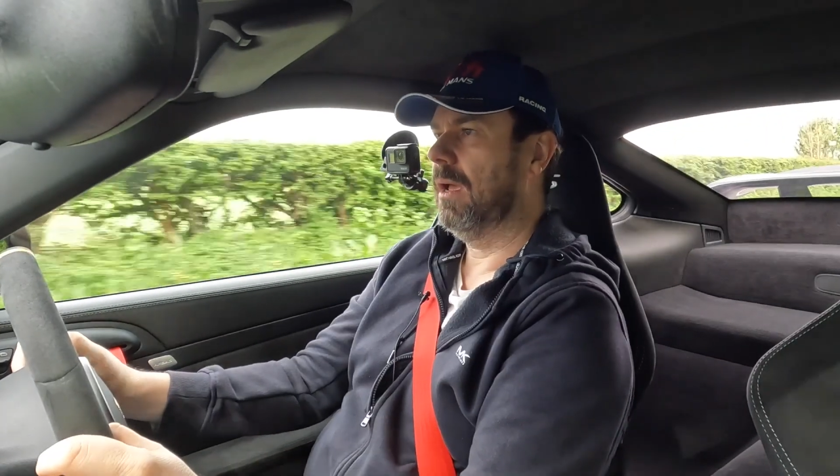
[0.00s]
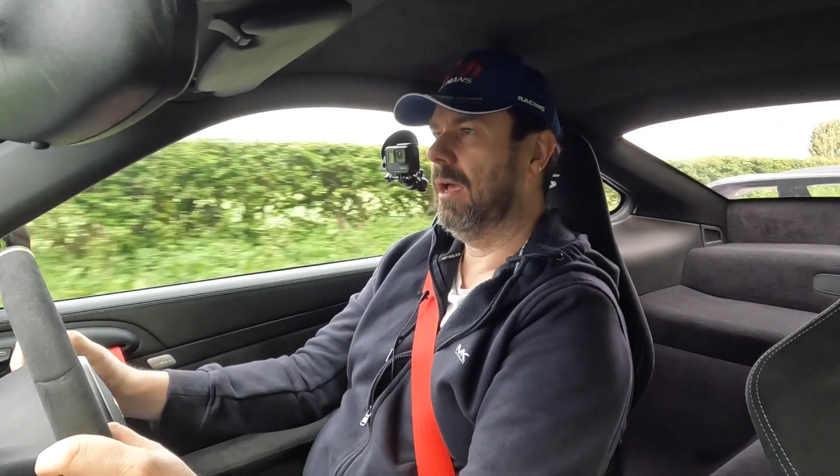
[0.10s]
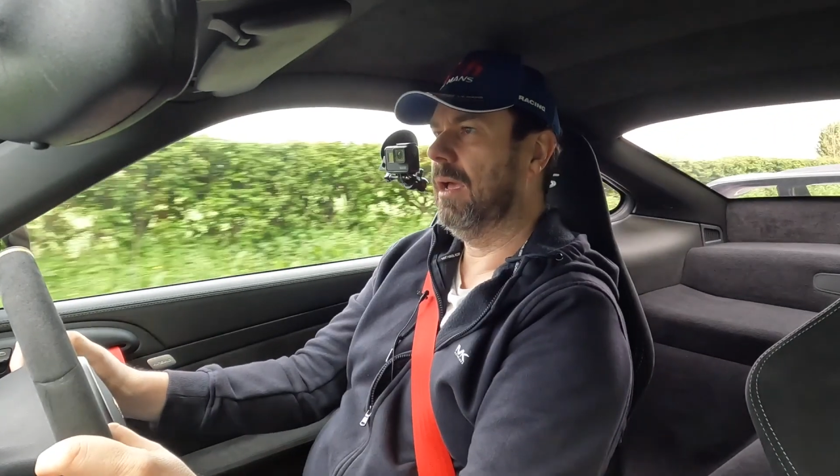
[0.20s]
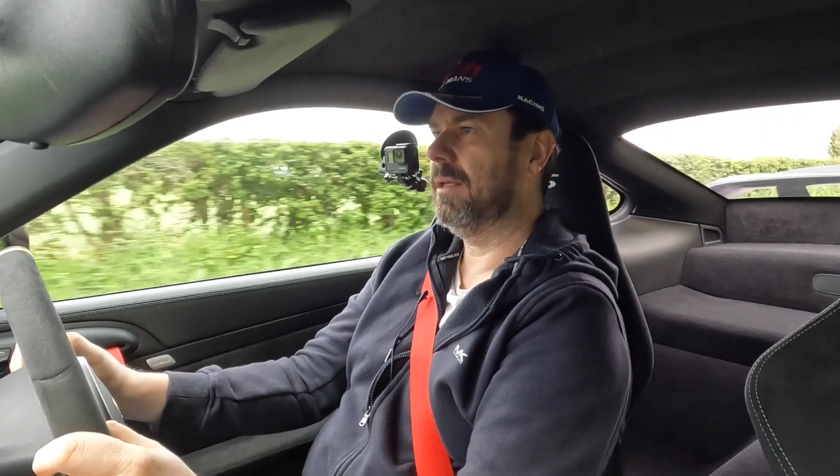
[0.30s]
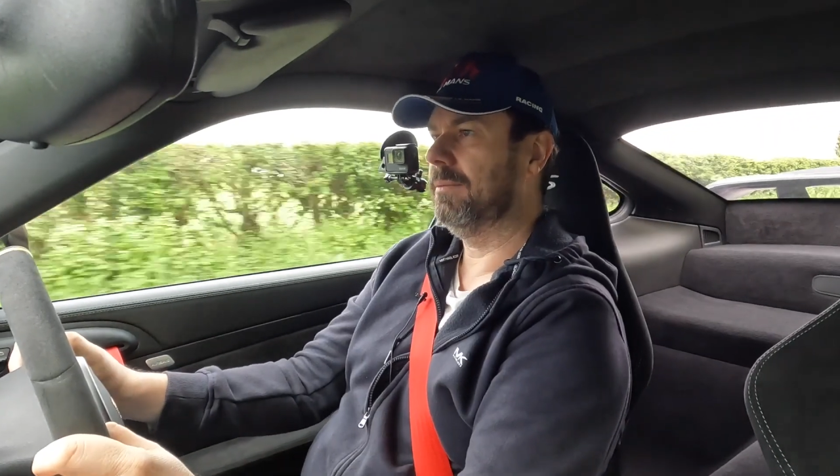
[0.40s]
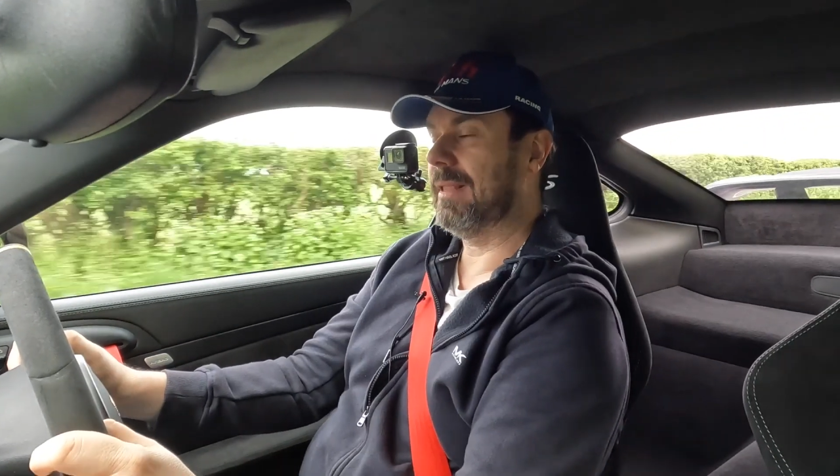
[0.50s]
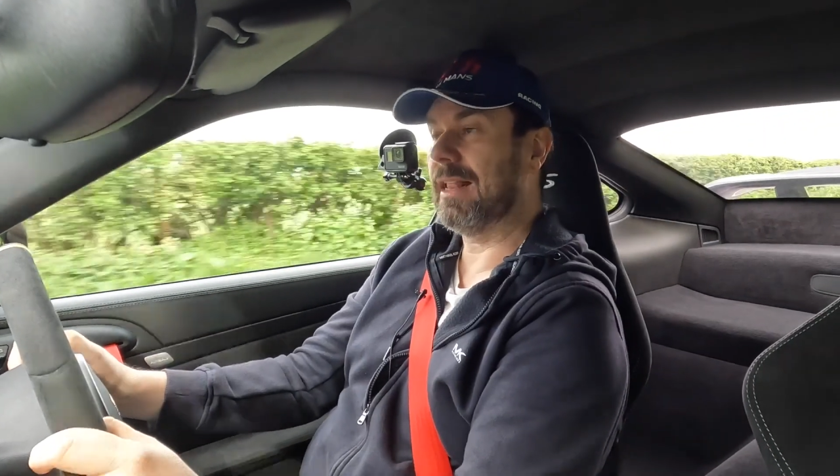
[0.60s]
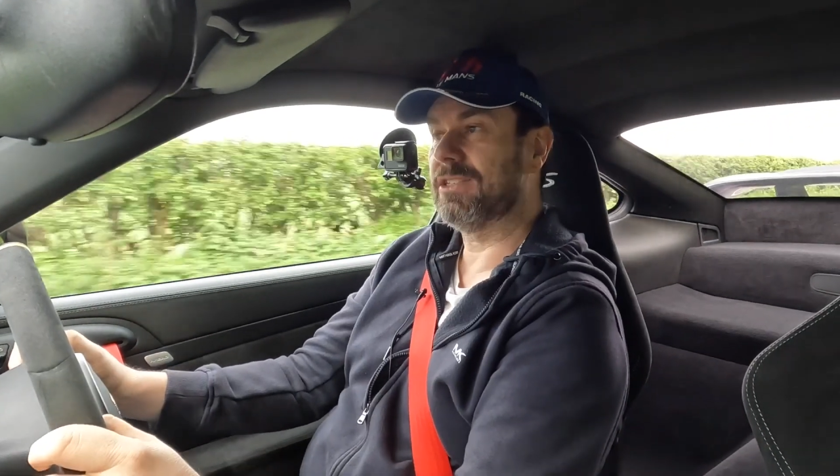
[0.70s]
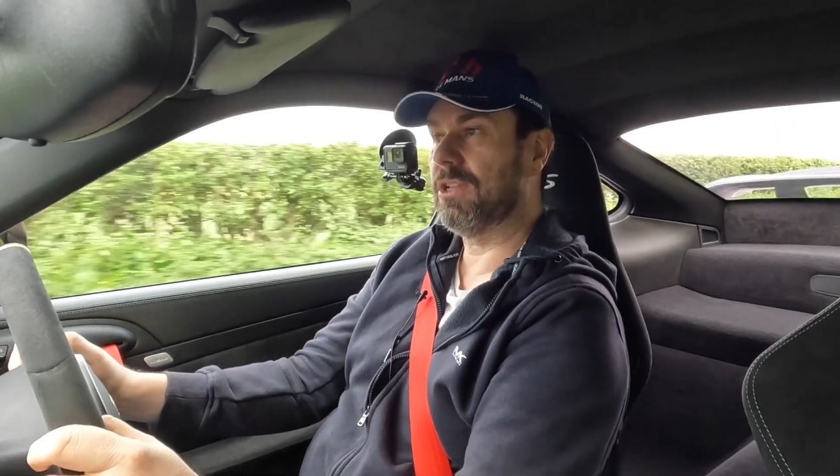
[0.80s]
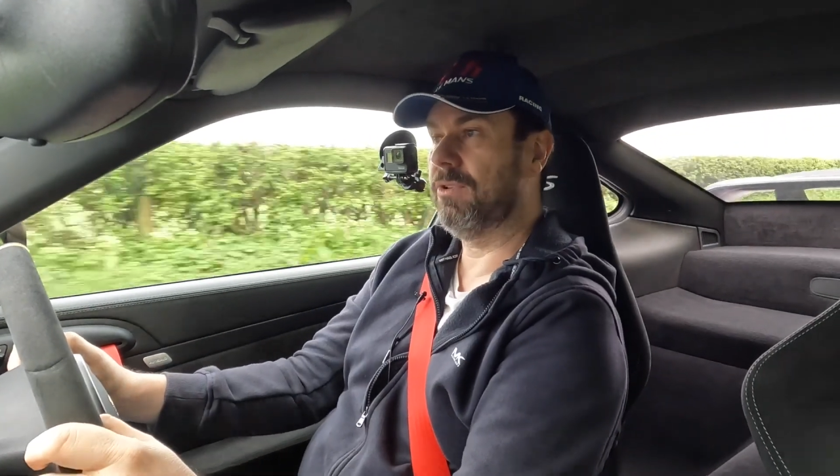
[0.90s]

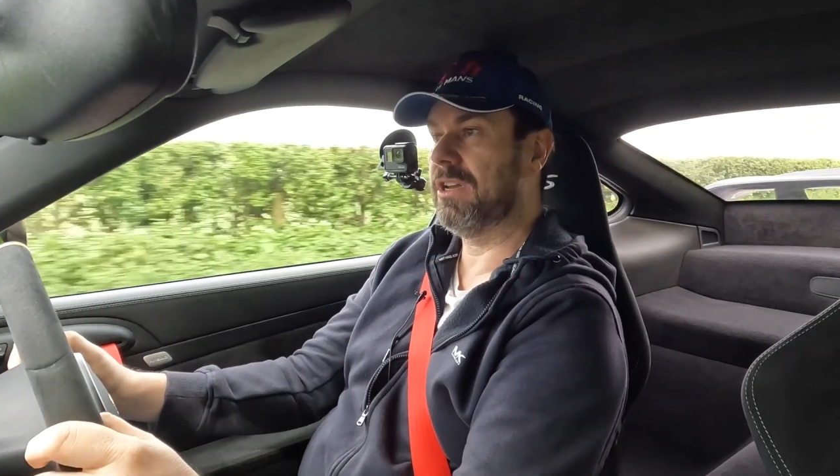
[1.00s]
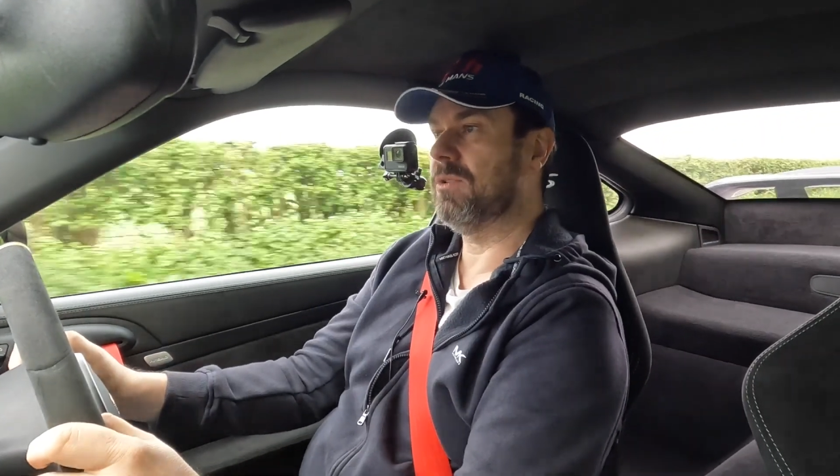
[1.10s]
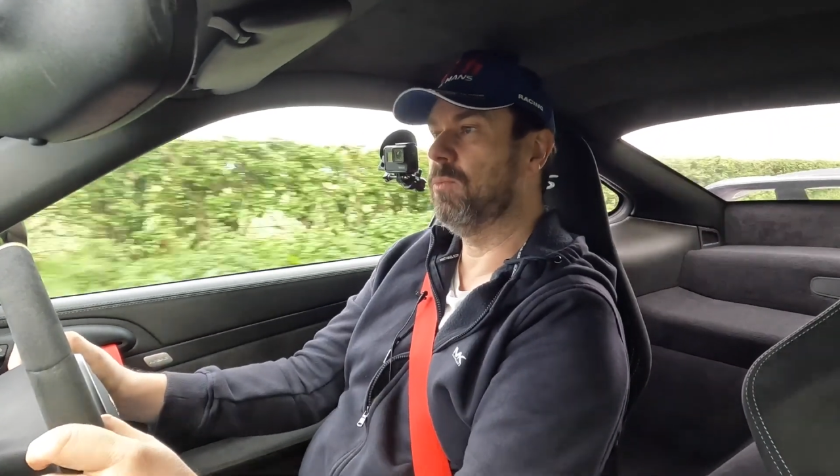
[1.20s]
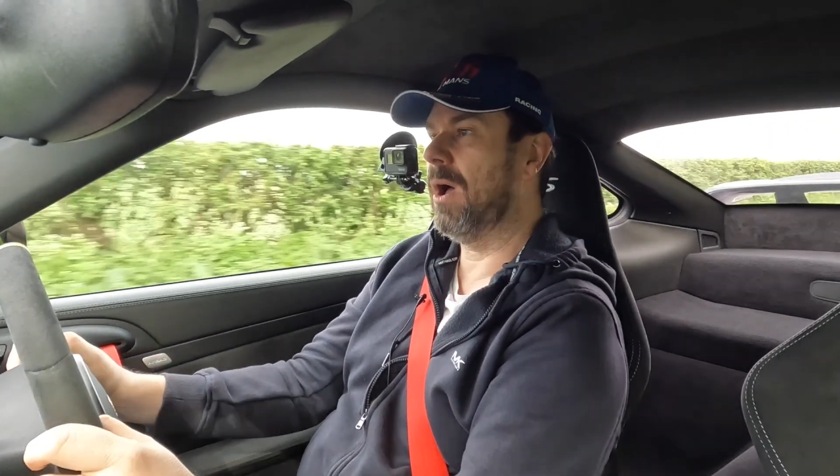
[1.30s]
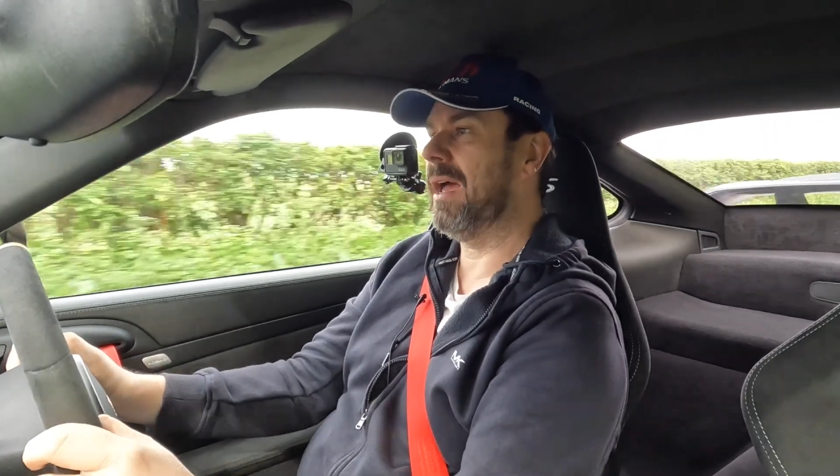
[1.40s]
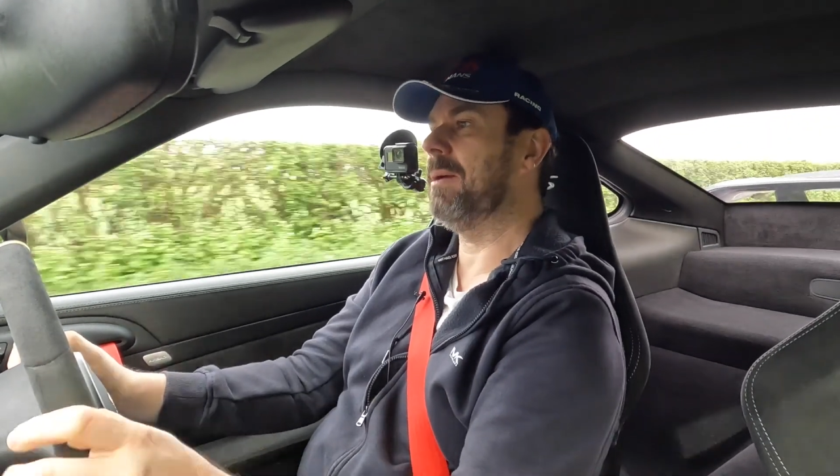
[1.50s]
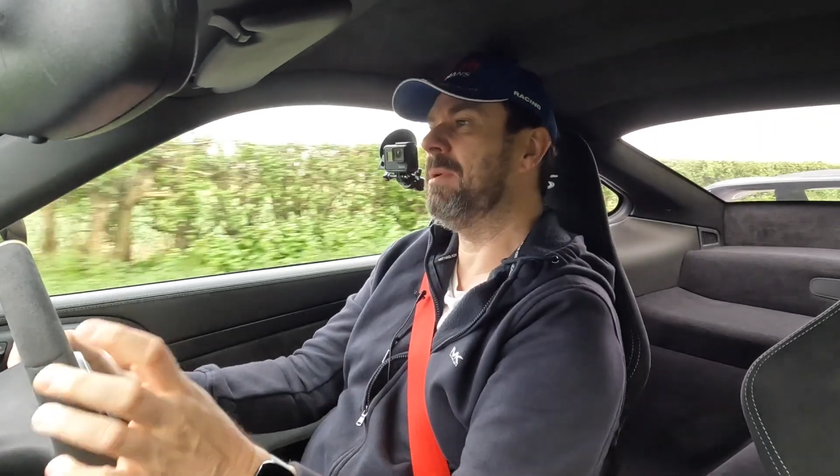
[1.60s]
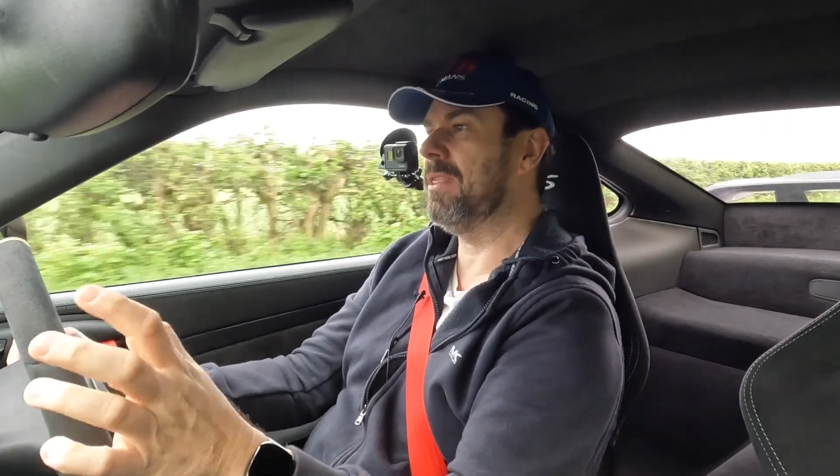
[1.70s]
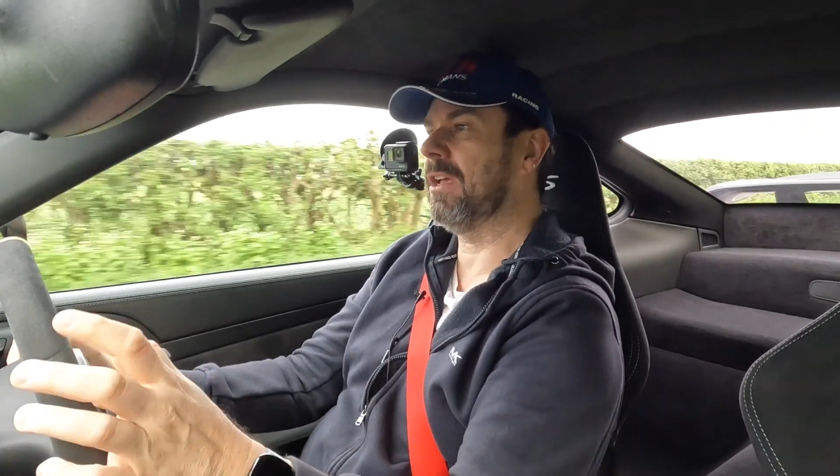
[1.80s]
That's the reason why I'm in